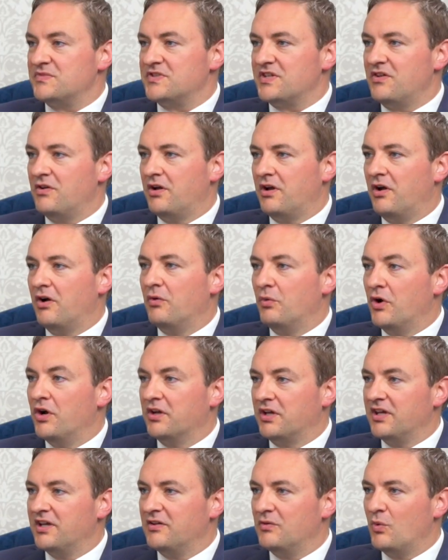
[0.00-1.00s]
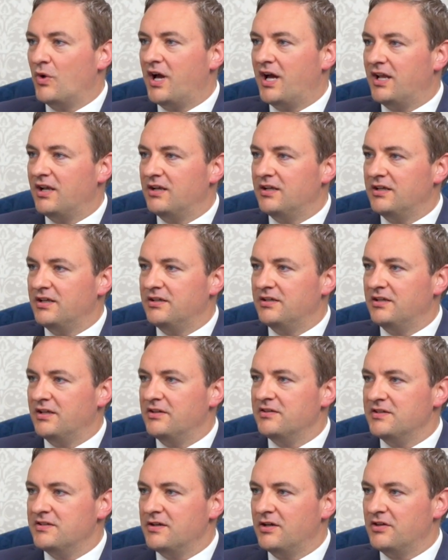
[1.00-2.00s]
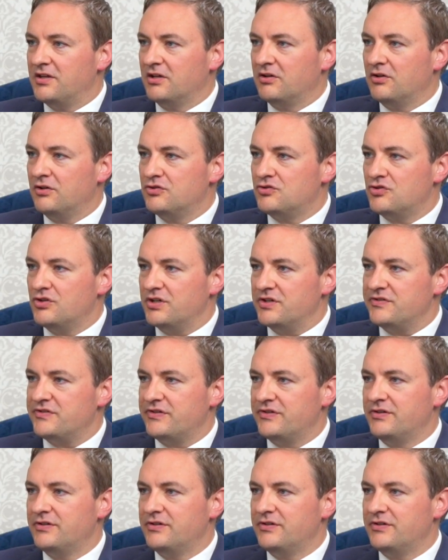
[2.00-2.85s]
are working well in the other countries?